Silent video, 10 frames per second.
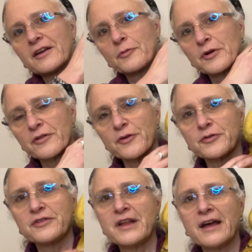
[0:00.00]
in one of those
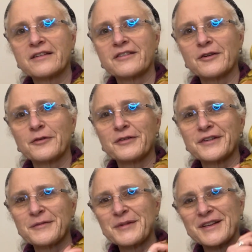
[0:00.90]
nets over
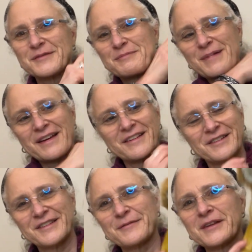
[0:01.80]
somebody's bed or
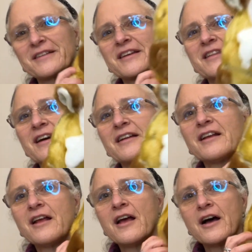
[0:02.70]
something like that.
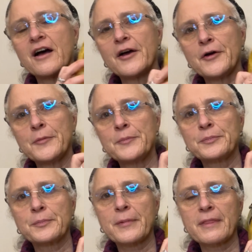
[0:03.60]

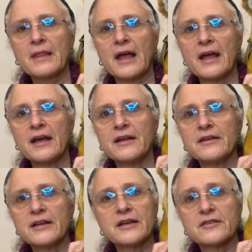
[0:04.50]

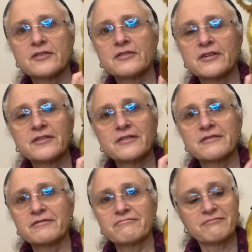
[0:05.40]
And it
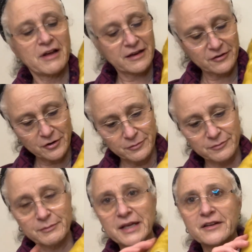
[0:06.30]
just, I don't know,
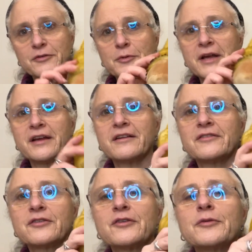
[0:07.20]
made its way
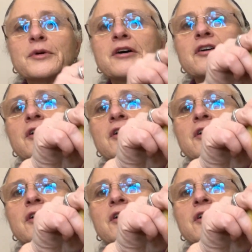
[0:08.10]
to Goodwill.